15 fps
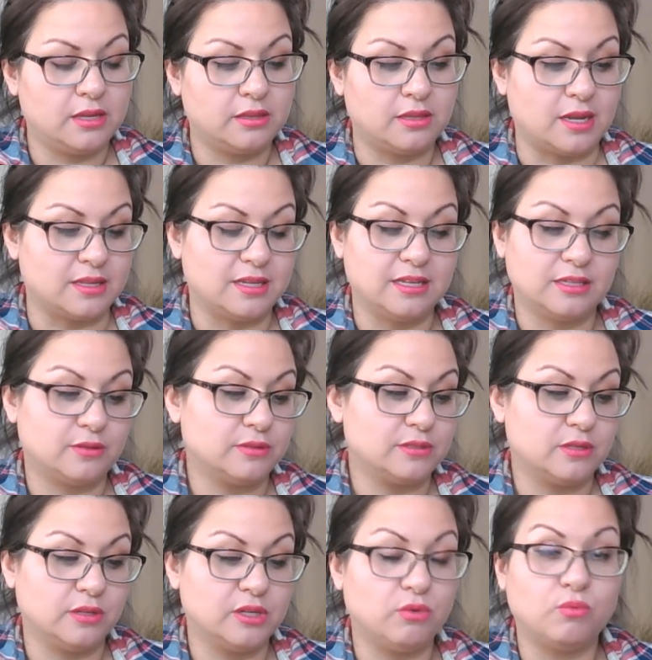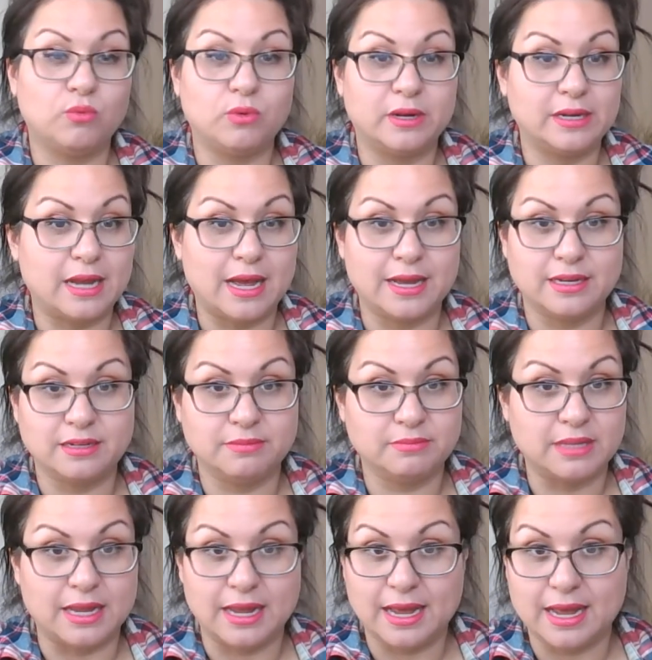I think there was only one item
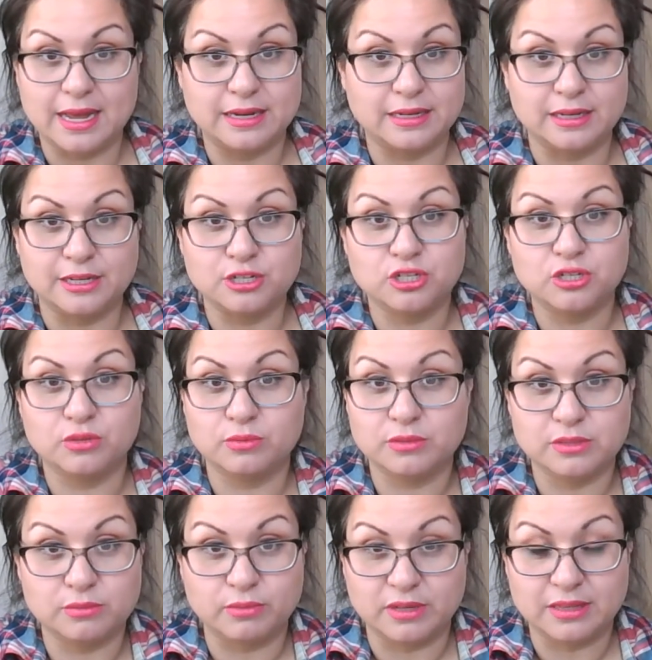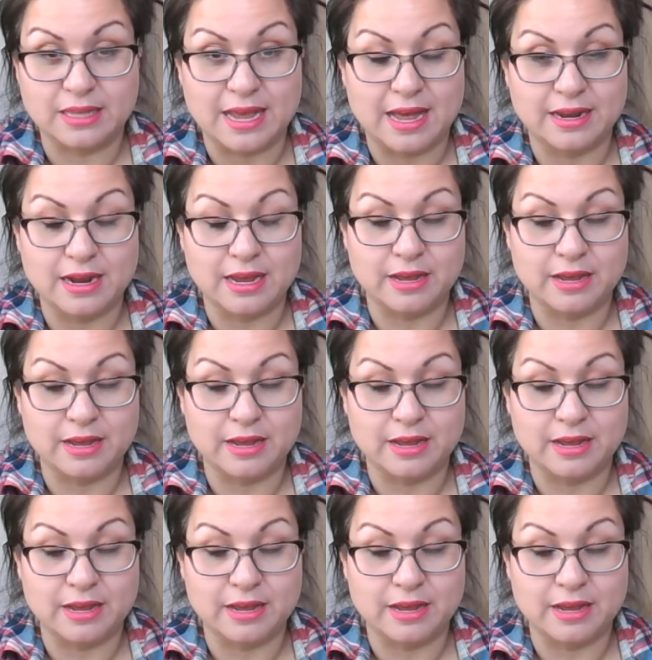that had an issue was with that